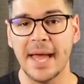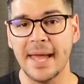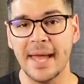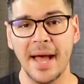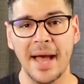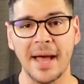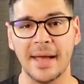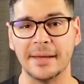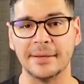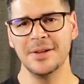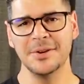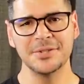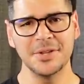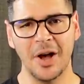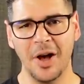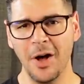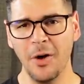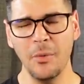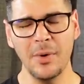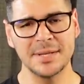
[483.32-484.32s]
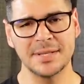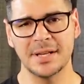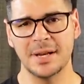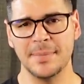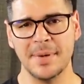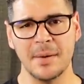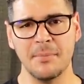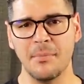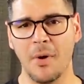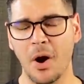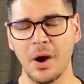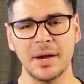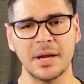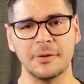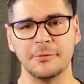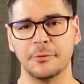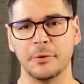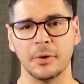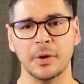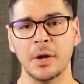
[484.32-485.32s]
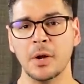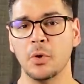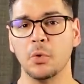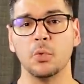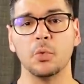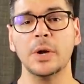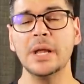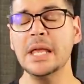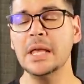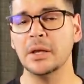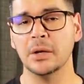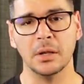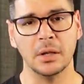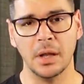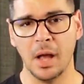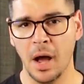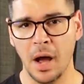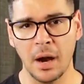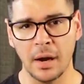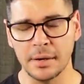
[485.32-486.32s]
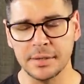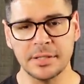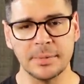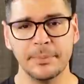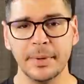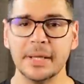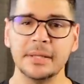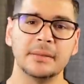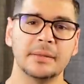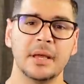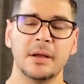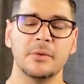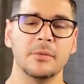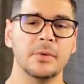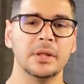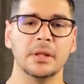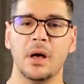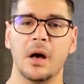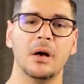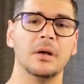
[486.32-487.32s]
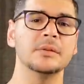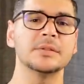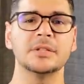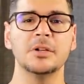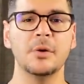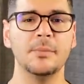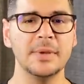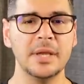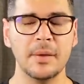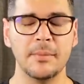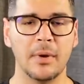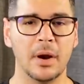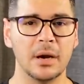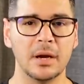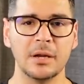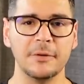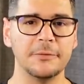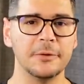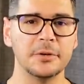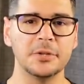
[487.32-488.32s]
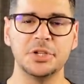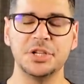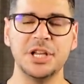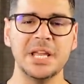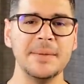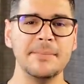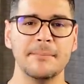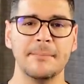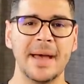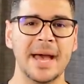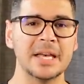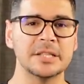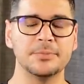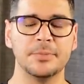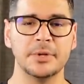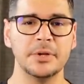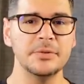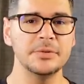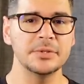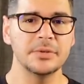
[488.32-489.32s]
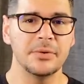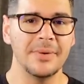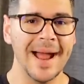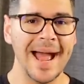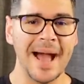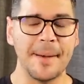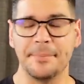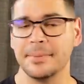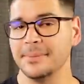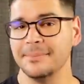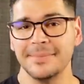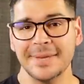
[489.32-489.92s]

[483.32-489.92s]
AI. There's always going to be a market for real art, but there will also be a market for cheap, mass-produced crap.